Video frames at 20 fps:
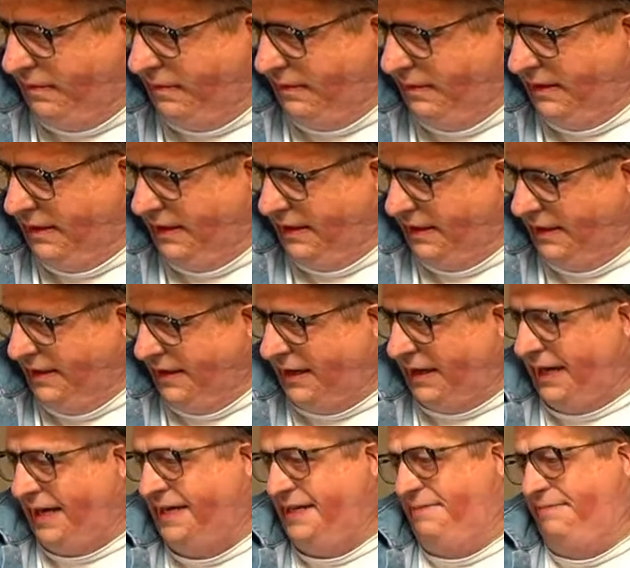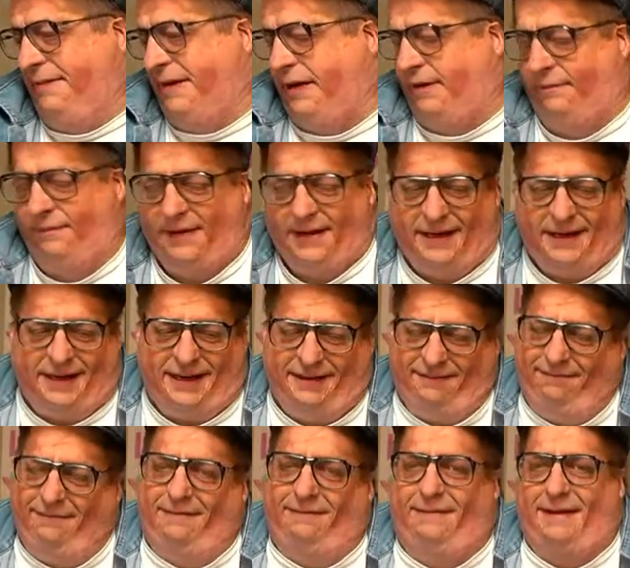I
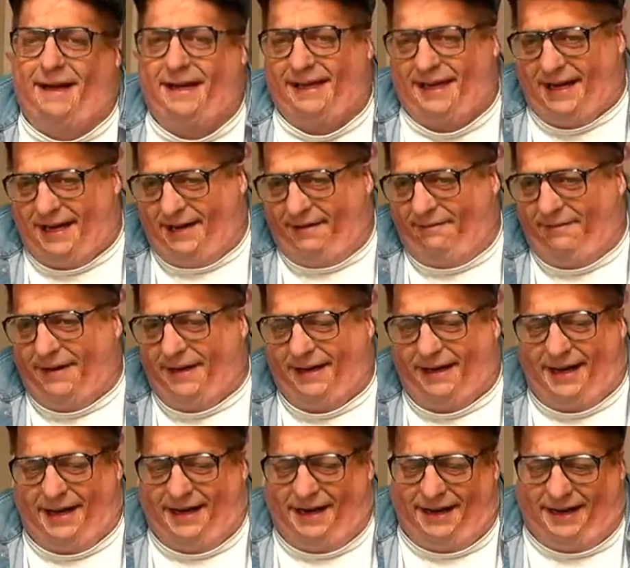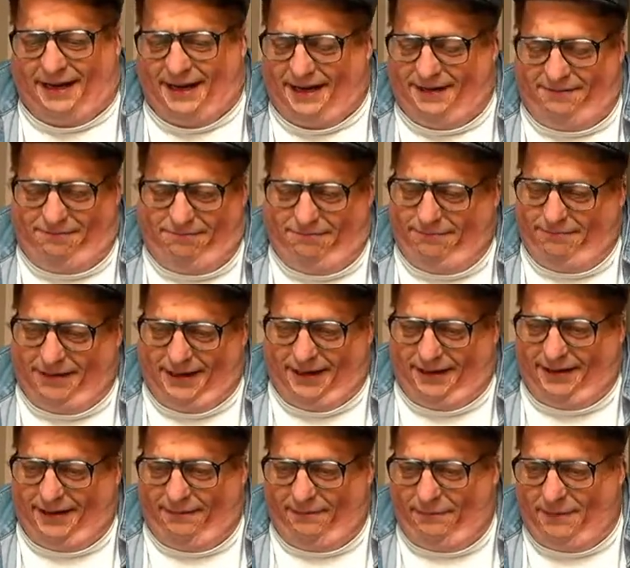get it. I get,
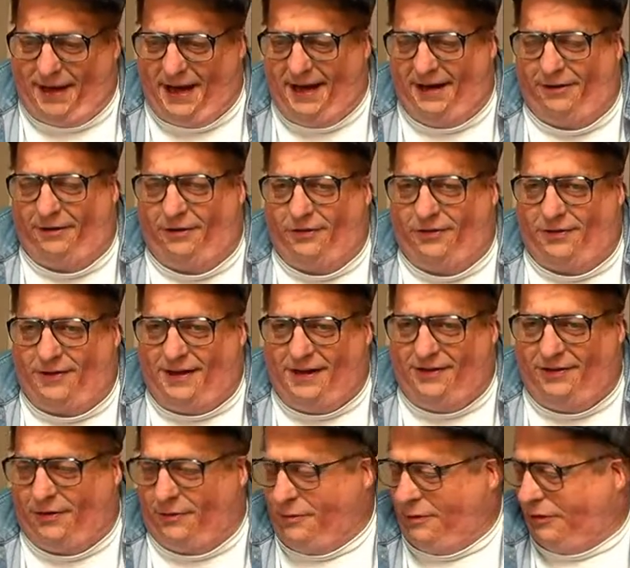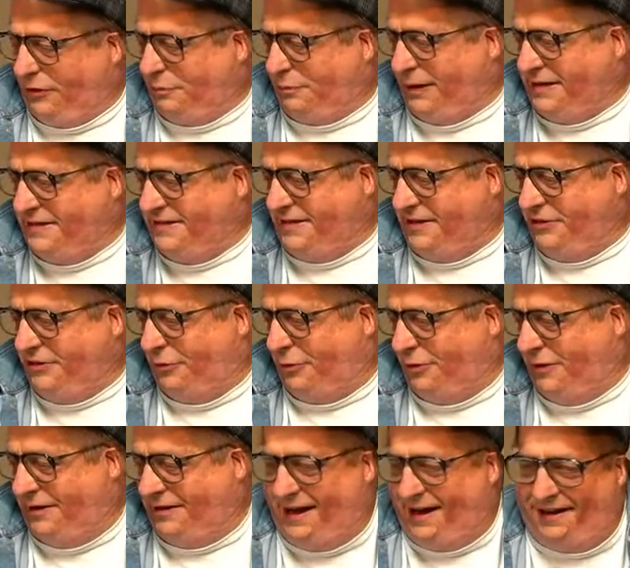like, anger is easier to express than
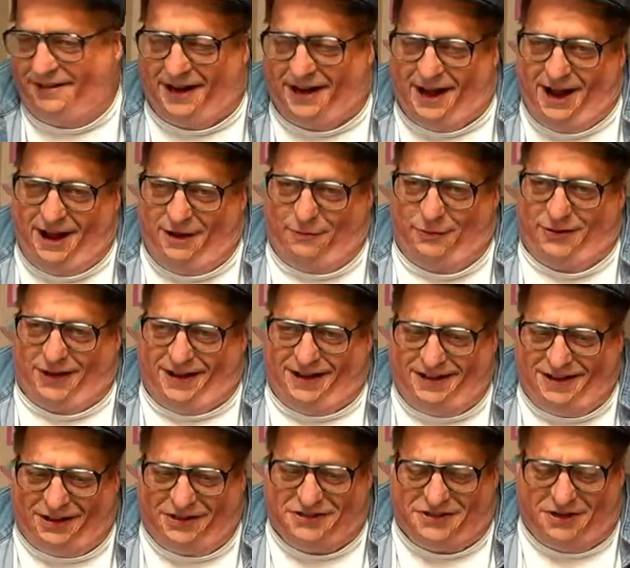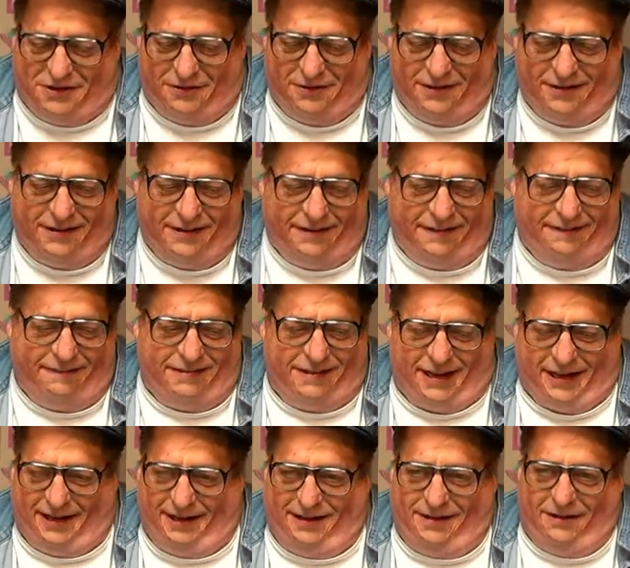joy a lot of times. And also,
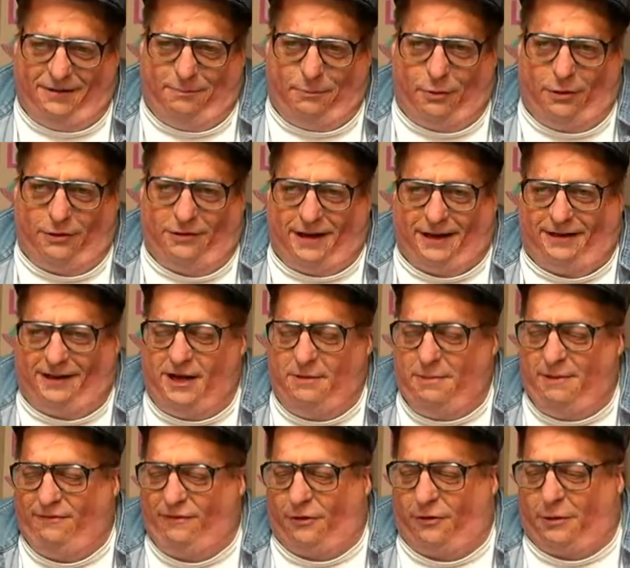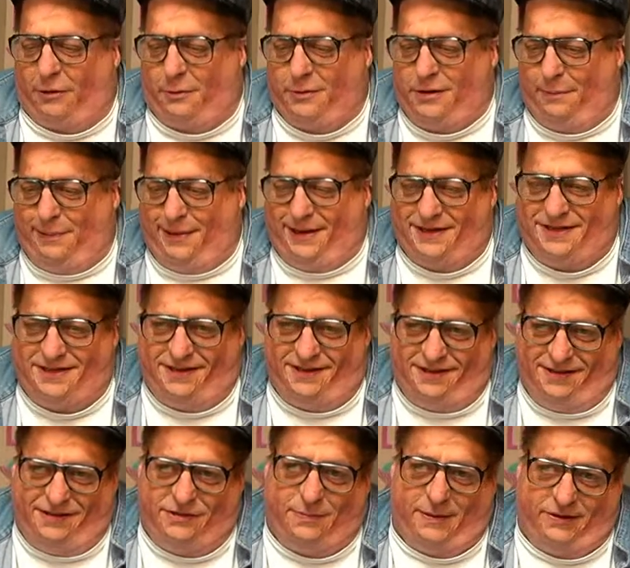like, you're more likely to be vocal when you're pissed,
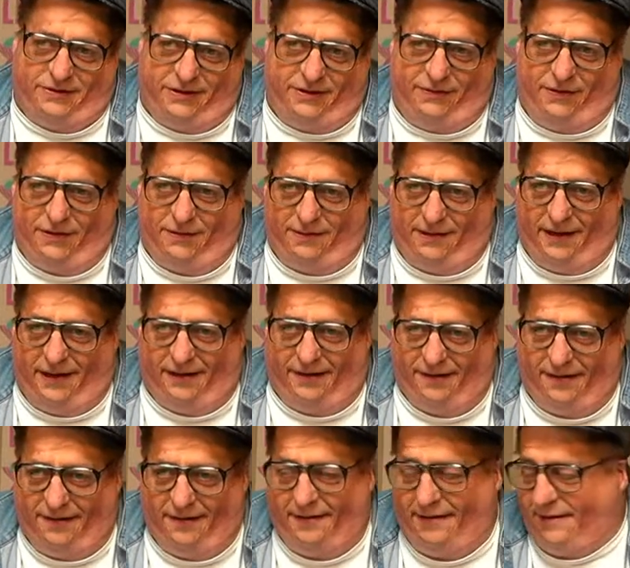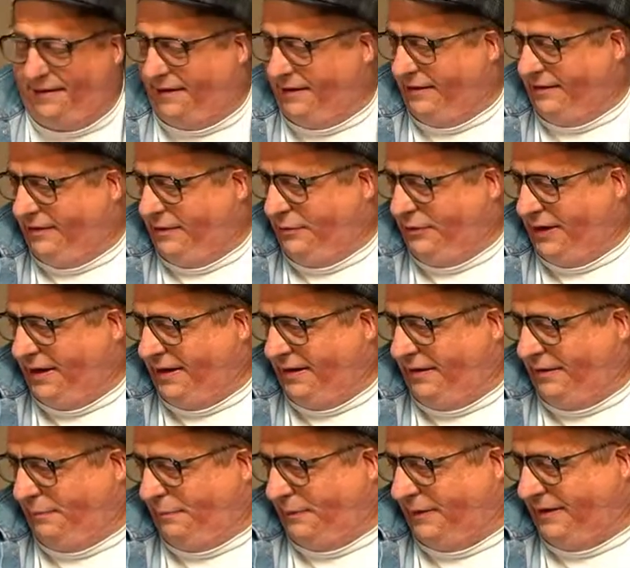especially if you're, like, a YouTube
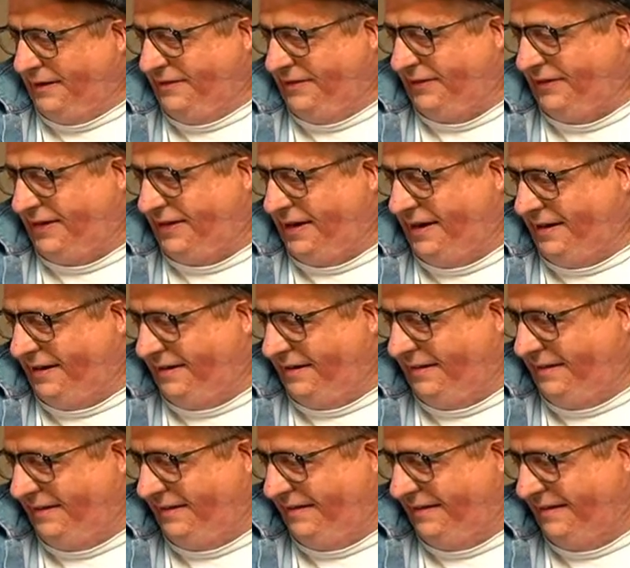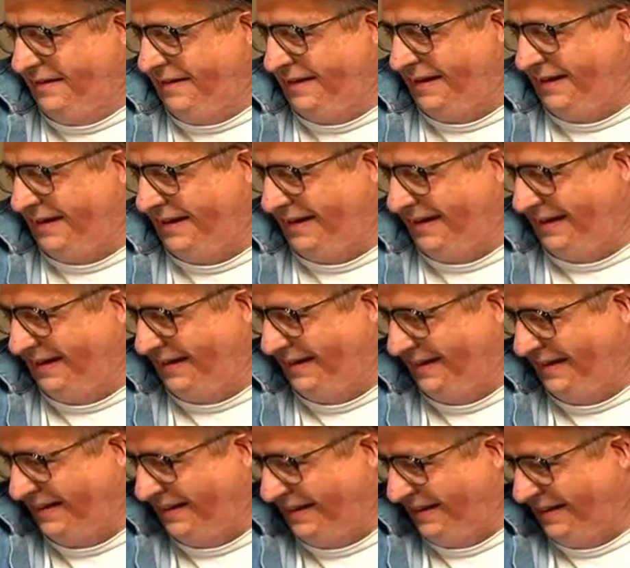channel. But it's just kind of trying
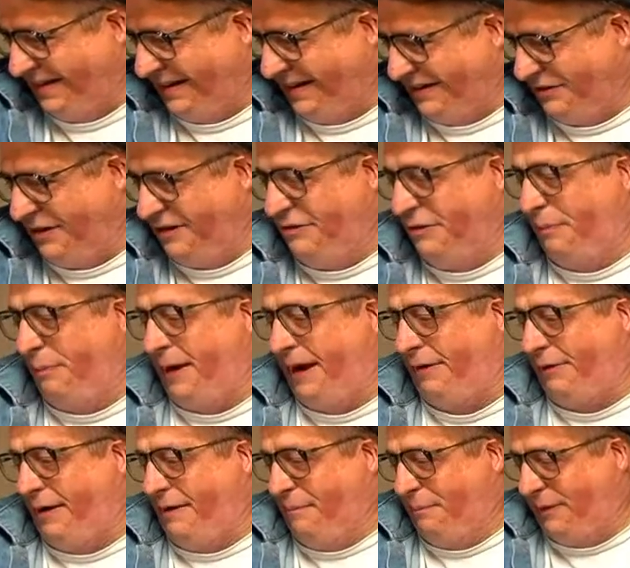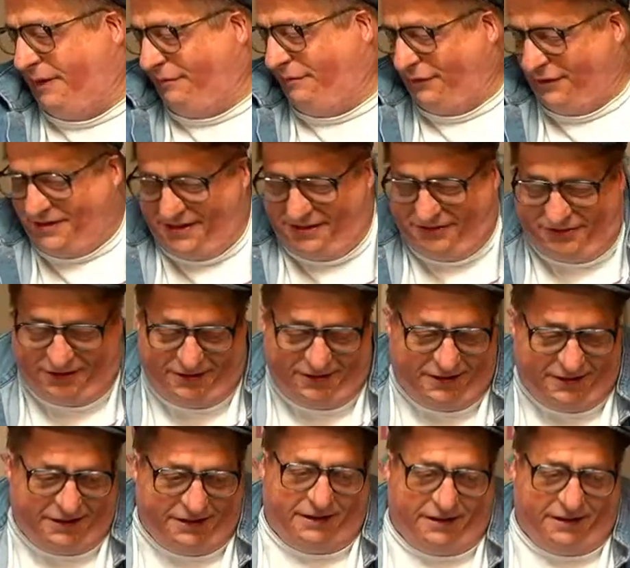to do a black, white, and blood for a T-shirt.